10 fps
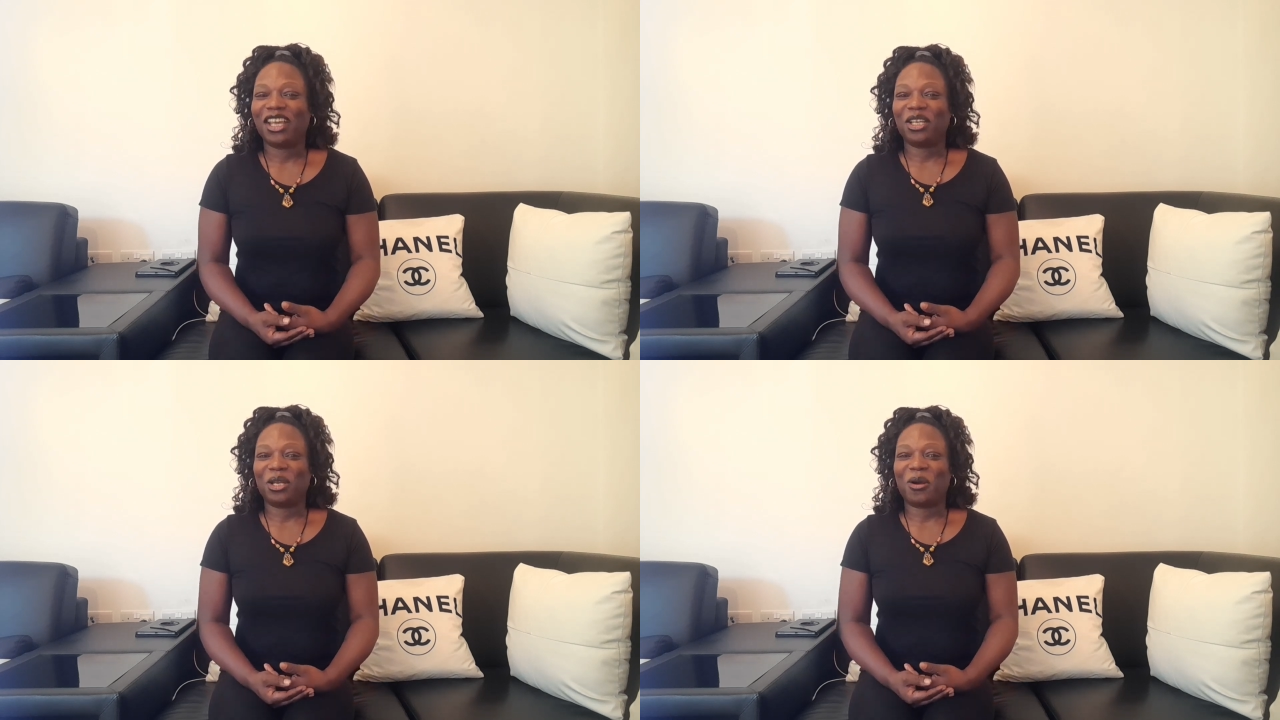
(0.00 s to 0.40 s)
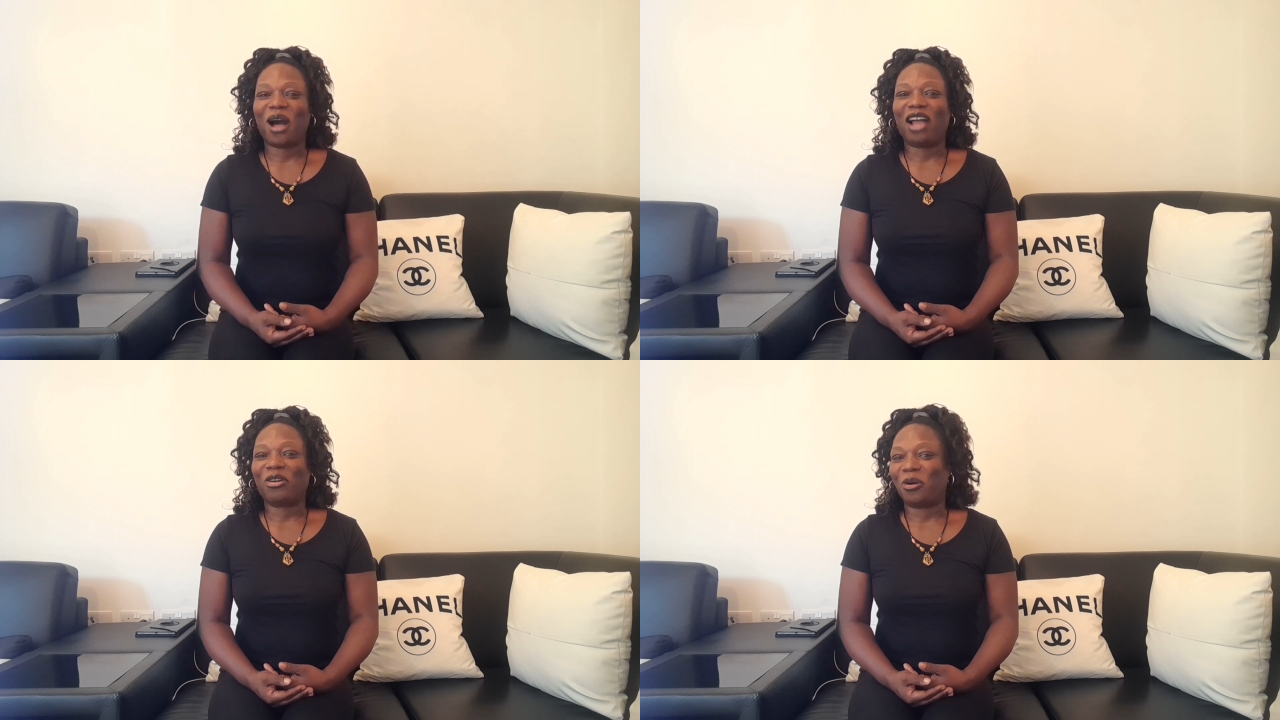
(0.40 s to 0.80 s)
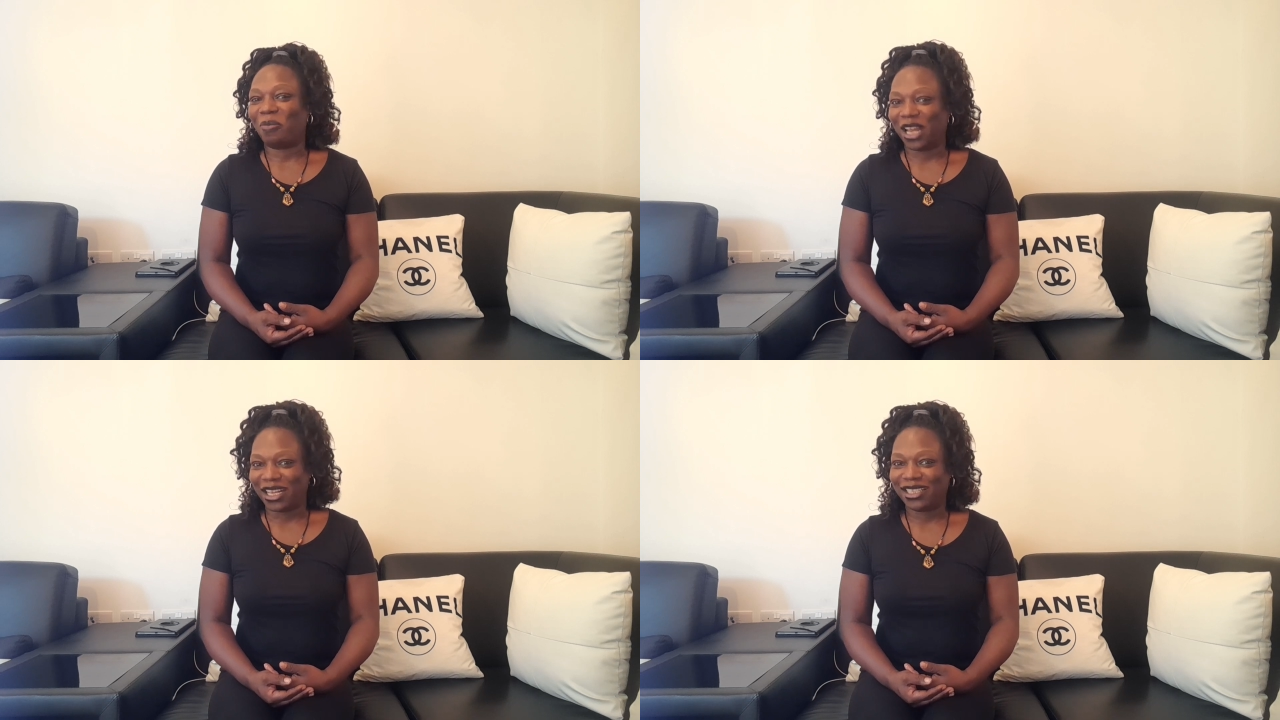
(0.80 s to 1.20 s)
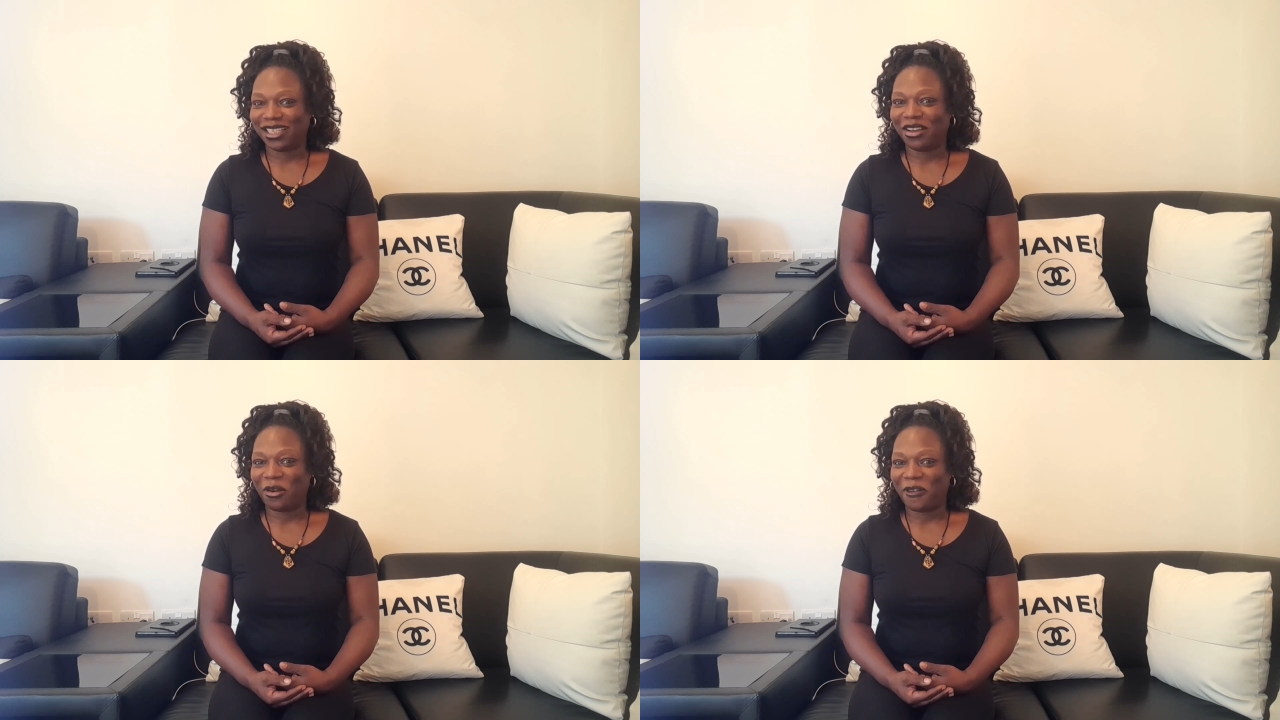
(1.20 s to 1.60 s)
you know i got
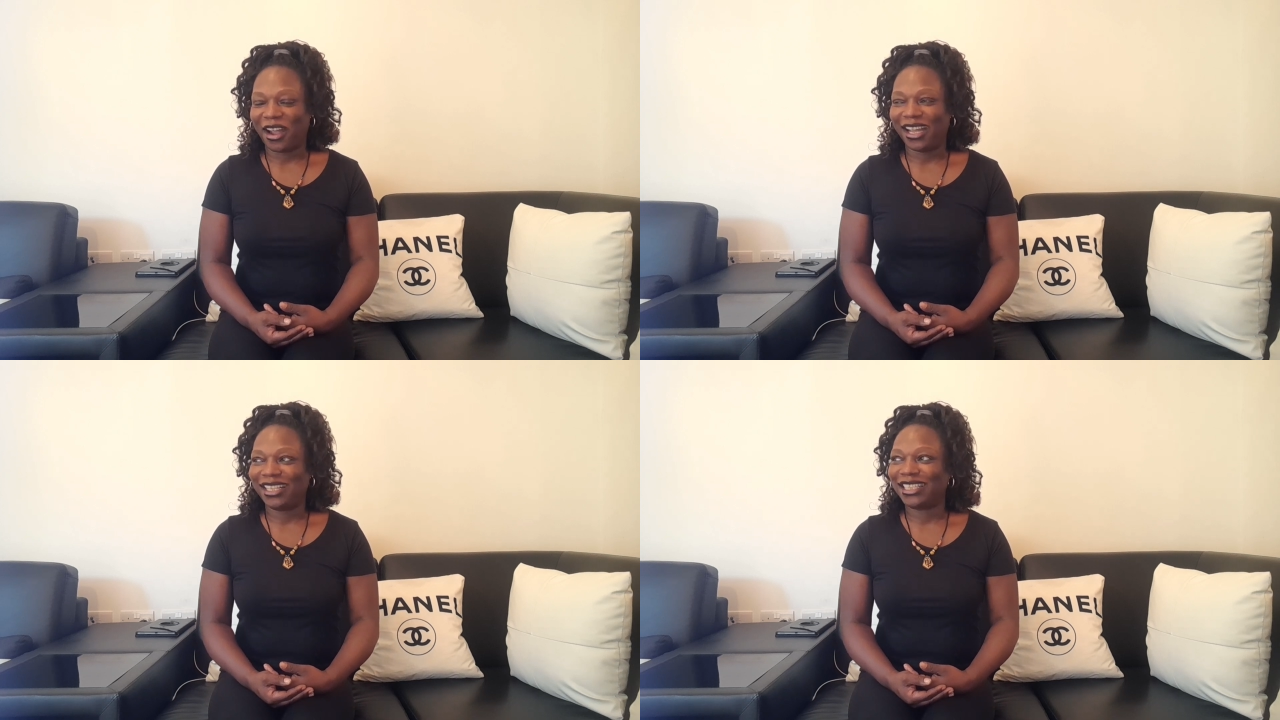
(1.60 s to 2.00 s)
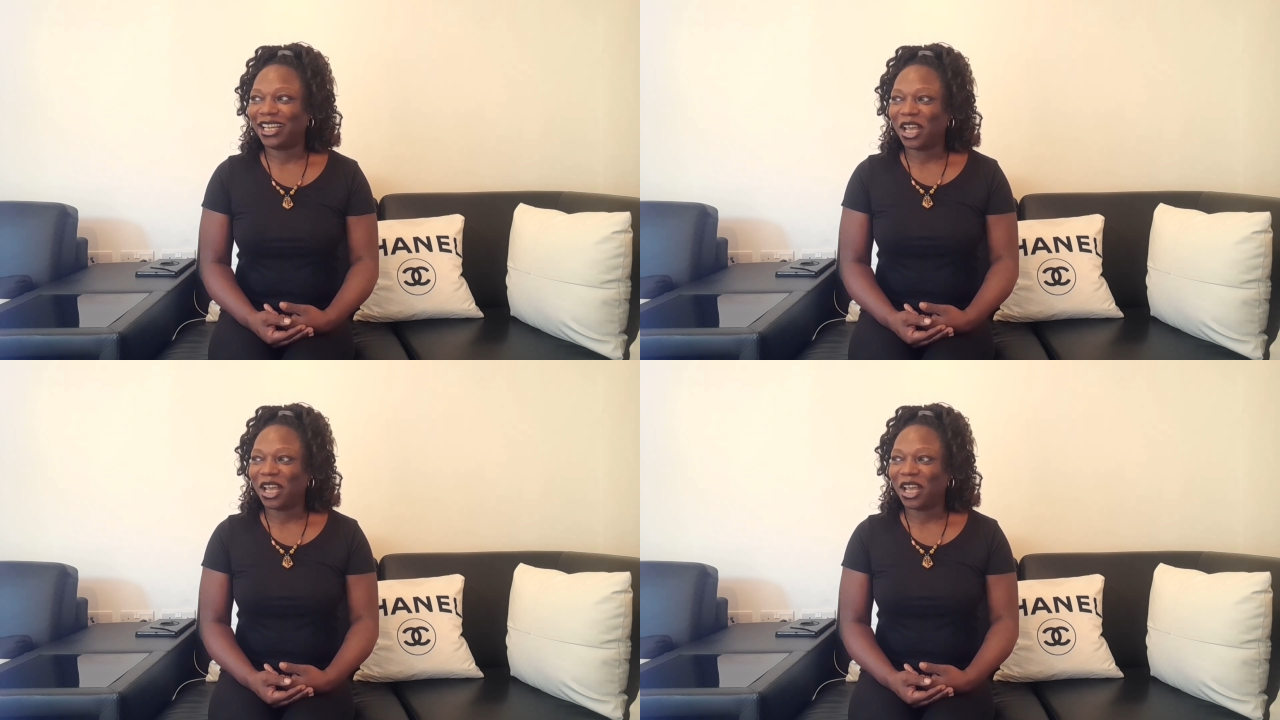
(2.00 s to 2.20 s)
blessed all right